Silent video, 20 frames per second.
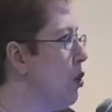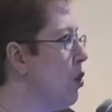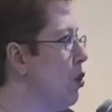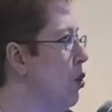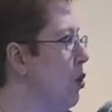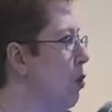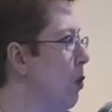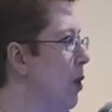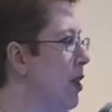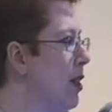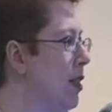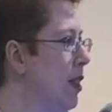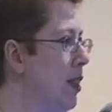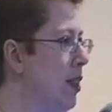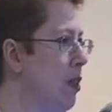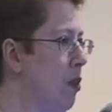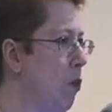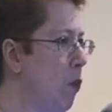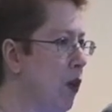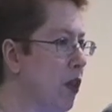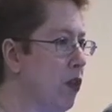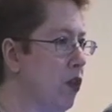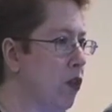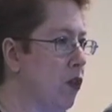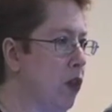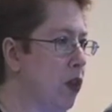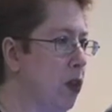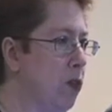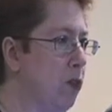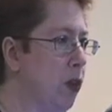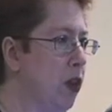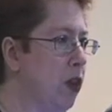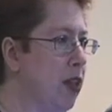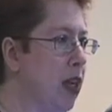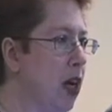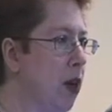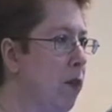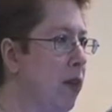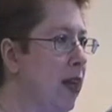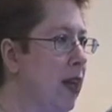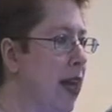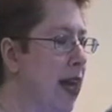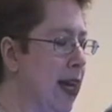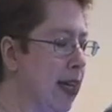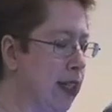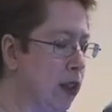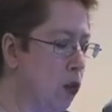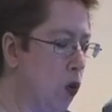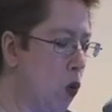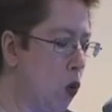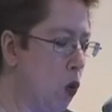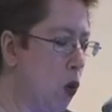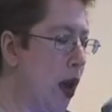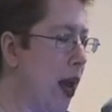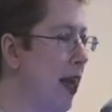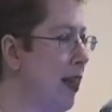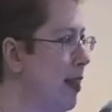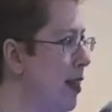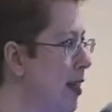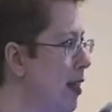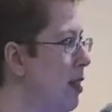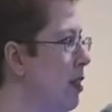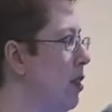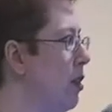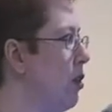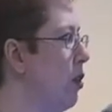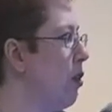So what's the crystal ball tell me next? And this is